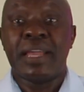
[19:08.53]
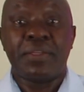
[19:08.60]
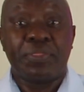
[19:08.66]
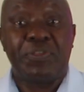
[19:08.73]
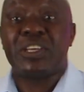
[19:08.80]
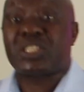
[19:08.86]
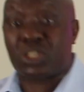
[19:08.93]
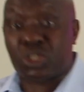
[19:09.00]

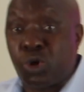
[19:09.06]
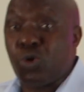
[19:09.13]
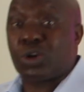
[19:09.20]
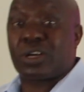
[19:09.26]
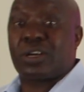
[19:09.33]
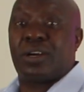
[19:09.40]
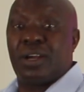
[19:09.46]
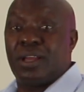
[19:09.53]
This
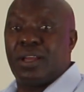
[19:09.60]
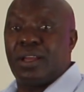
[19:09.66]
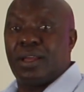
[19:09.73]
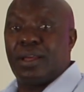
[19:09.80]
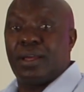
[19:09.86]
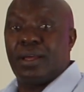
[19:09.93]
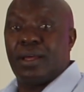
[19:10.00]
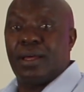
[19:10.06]
took
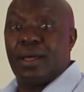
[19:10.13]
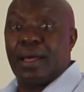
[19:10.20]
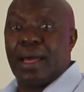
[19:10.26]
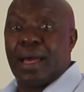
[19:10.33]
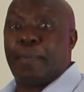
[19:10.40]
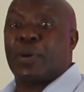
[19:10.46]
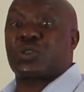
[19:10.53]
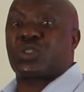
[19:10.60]

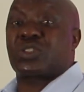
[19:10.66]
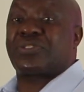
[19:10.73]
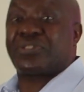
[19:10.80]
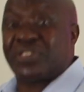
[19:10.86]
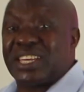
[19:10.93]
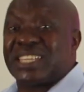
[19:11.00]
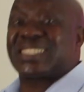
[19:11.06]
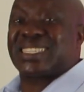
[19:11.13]
about
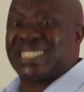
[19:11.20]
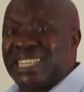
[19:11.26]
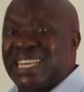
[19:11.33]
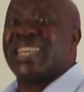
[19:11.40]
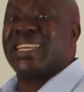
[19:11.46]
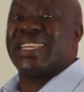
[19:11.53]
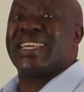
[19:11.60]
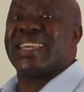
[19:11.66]

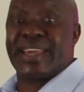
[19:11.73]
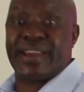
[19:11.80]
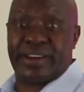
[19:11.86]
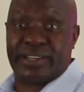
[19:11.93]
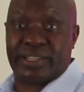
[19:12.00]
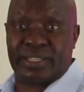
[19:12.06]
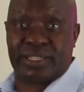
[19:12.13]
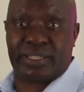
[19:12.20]
13
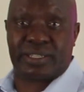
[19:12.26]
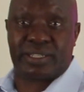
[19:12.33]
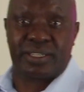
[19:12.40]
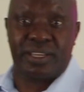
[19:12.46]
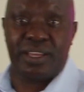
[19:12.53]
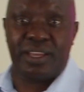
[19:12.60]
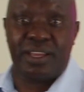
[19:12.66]
years.